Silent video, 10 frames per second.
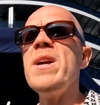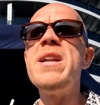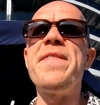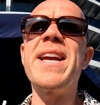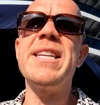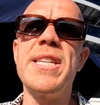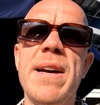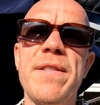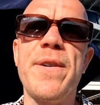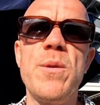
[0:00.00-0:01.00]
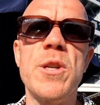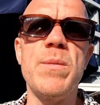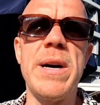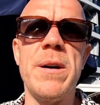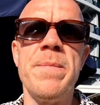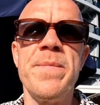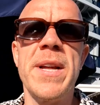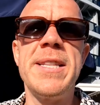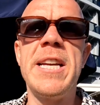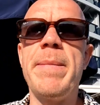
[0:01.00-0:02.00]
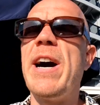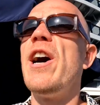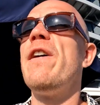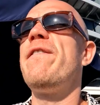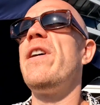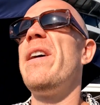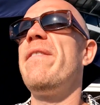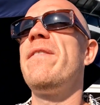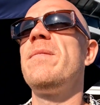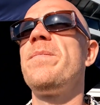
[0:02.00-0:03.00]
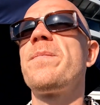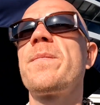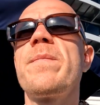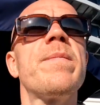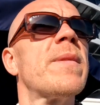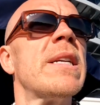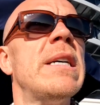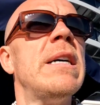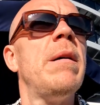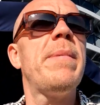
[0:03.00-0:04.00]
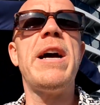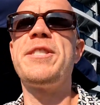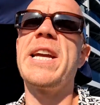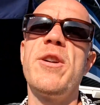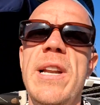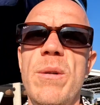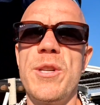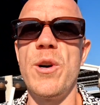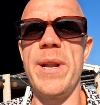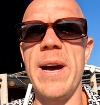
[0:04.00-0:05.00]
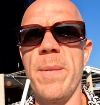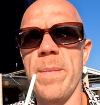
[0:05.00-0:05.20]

And I think it serves food as well until about 5:30. Yeah, I'll take you on a little tour now.